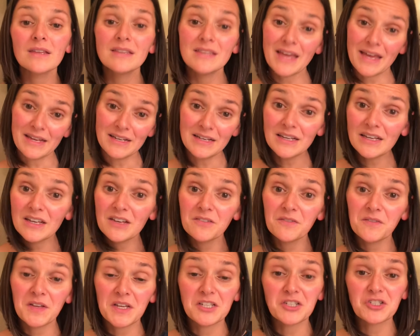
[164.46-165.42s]
Then
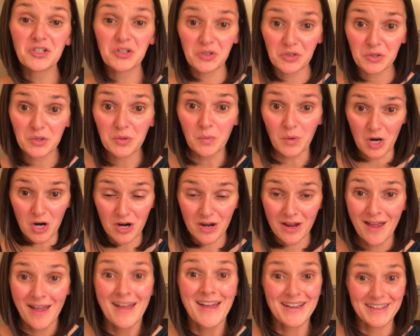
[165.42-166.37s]
if internal
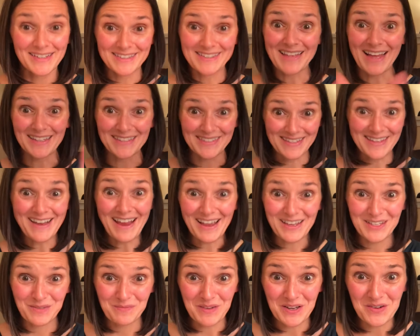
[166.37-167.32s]
work, because that's the
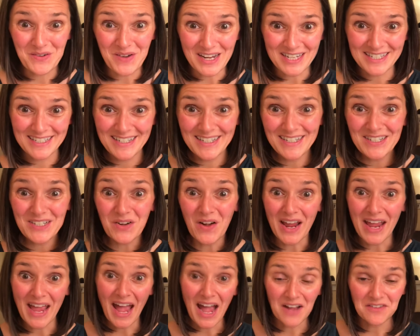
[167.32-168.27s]
next big question, do
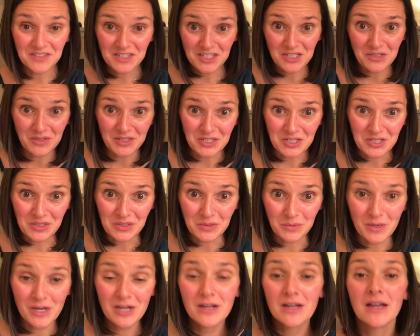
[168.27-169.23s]
I have to do
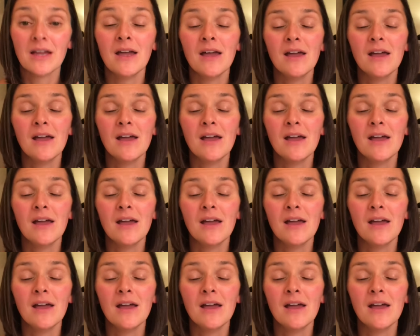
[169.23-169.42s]
internal work?